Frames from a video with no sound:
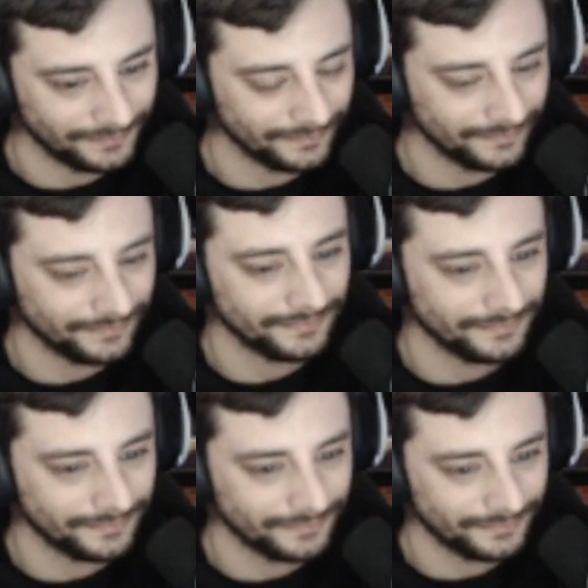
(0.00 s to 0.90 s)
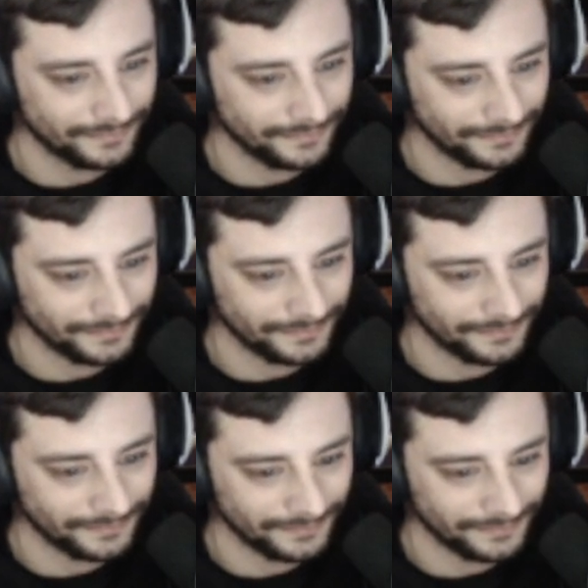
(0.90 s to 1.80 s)

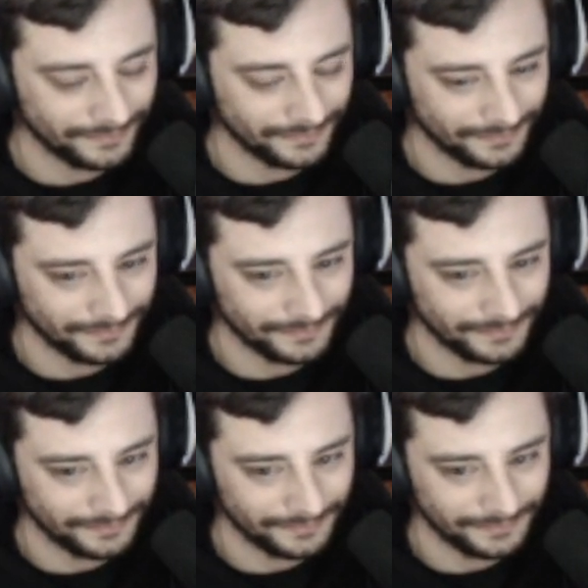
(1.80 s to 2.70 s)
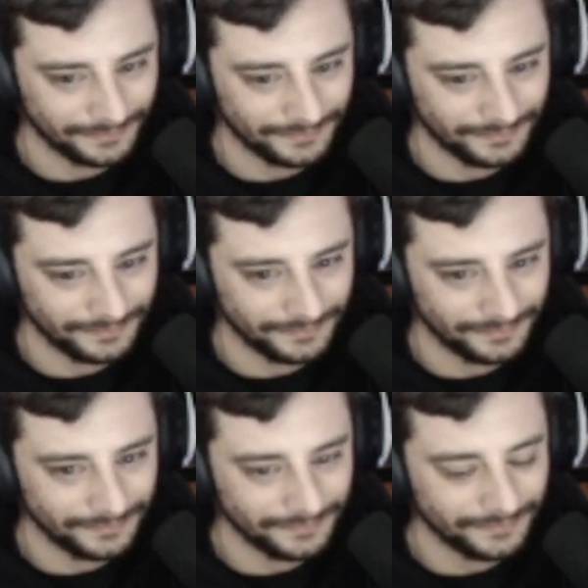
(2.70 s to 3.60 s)

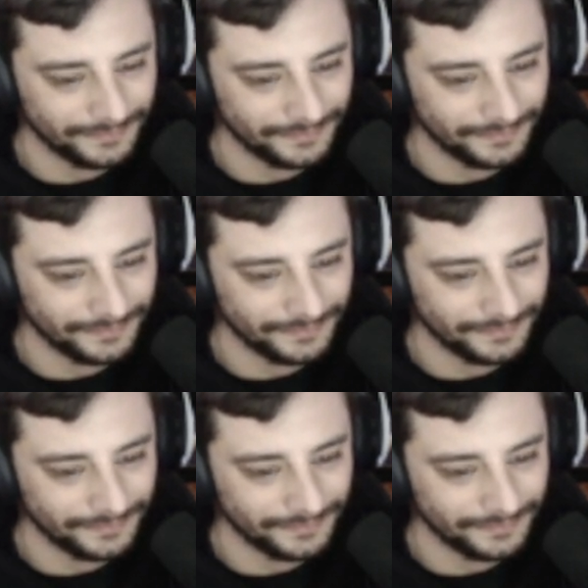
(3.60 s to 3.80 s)
(silent)